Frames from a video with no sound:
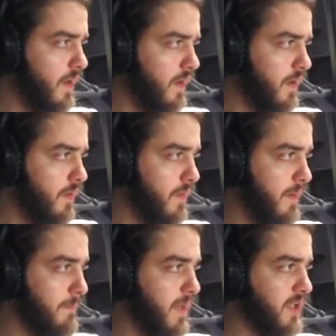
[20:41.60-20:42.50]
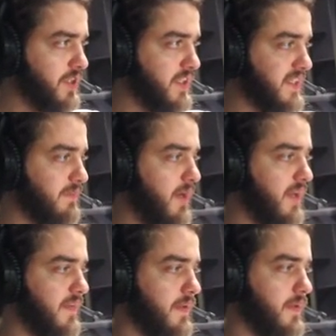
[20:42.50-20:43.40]
Rambunctious
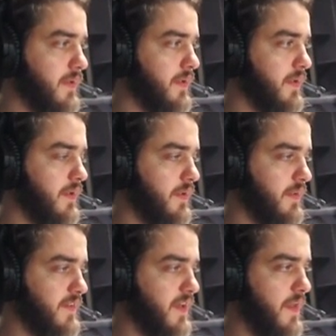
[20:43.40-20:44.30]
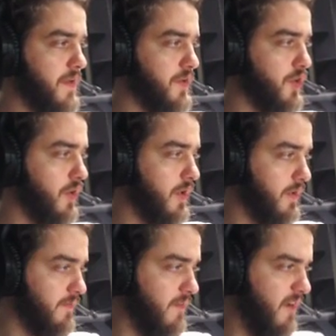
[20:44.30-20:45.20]
Mutt. There's another dog.
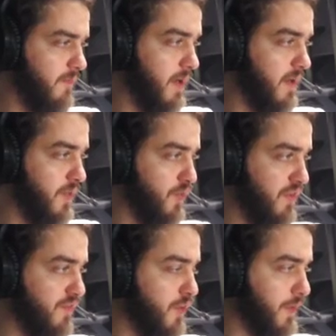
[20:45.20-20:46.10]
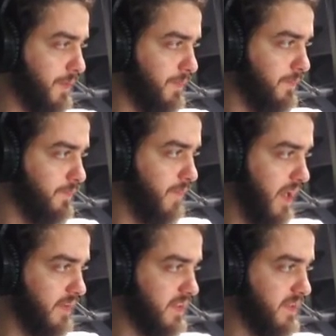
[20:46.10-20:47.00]
5 mana 3/4.
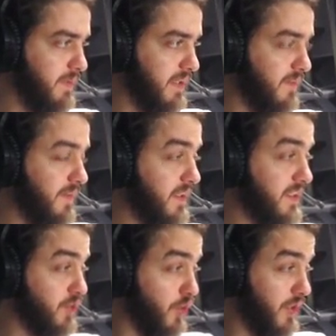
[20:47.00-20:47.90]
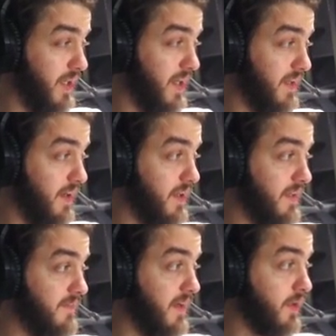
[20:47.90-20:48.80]
Enters the battlefield, destroy target
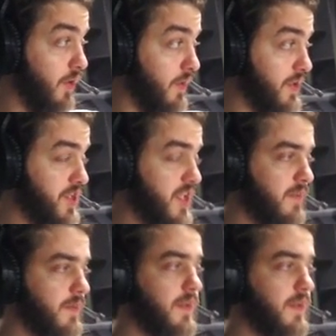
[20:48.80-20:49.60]
artifact or enchantment an